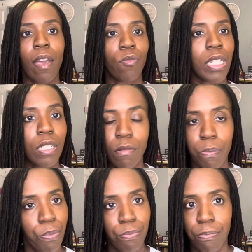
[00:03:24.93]
we
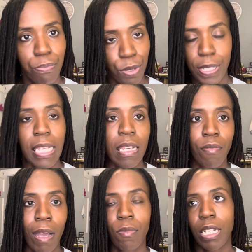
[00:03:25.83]
proceed,
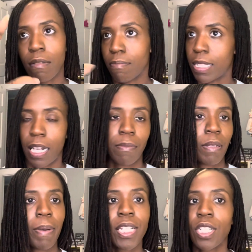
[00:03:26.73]
right? We set up the
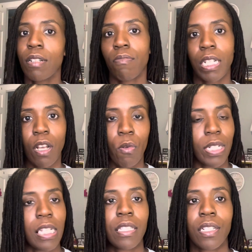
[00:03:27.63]
budget. We know
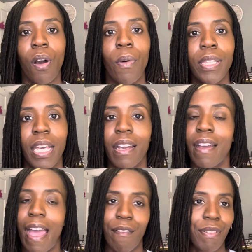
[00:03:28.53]
what needs to go in
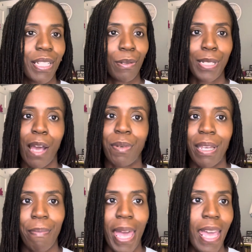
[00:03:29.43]
there every single time we
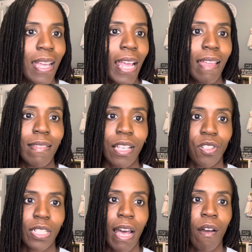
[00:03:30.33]
get paid, and that's
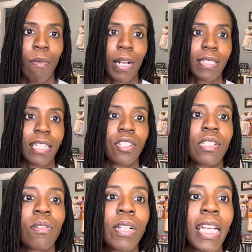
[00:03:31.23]
just how it works. I
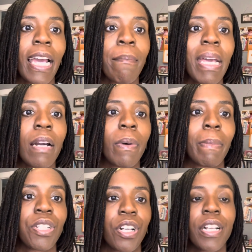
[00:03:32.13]
just noticed I got makeup on
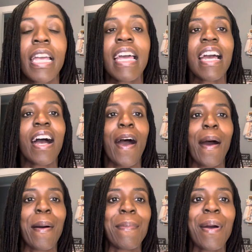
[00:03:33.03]
my shirt.
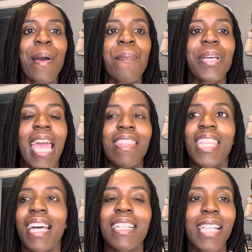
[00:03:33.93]
But yeah,
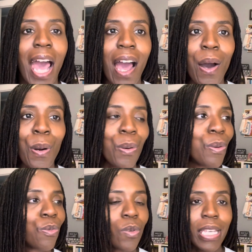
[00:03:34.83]
that is how
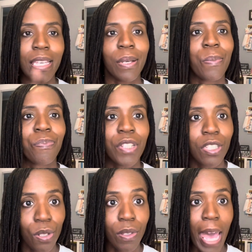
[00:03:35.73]
we
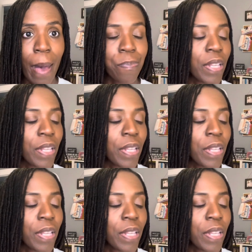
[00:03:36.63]
do that.